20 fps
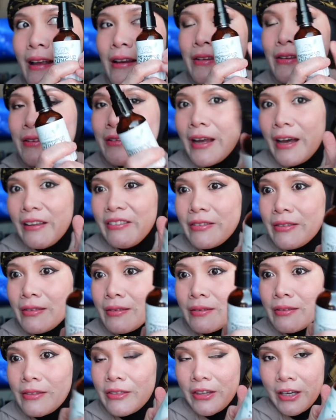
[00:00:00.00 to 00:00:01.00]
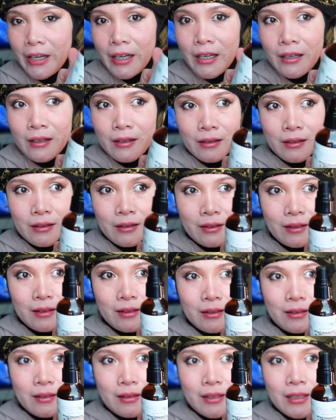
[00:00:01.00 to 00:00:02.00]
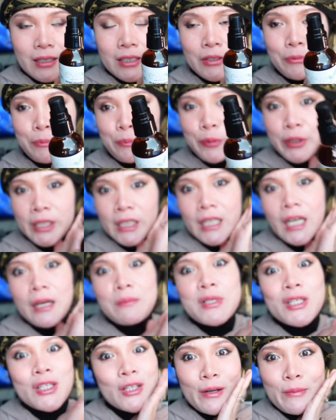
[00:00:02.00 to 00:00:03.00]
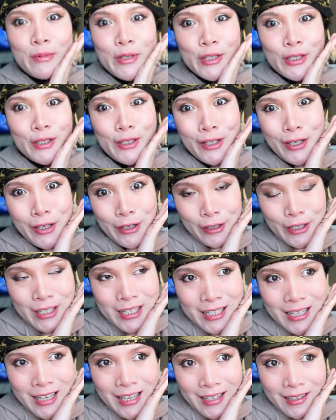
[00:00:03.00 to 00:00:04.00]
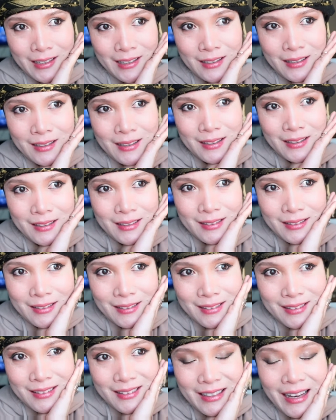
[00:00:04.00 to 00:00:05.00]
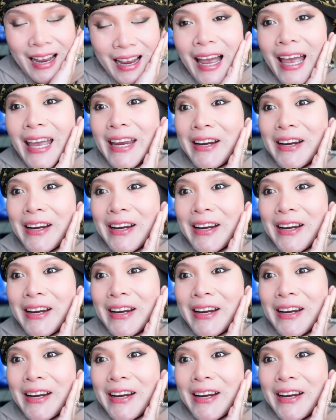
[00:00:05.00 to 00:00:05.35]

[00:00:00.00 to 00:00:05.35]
not thick, it pretty absorbs on your skin. I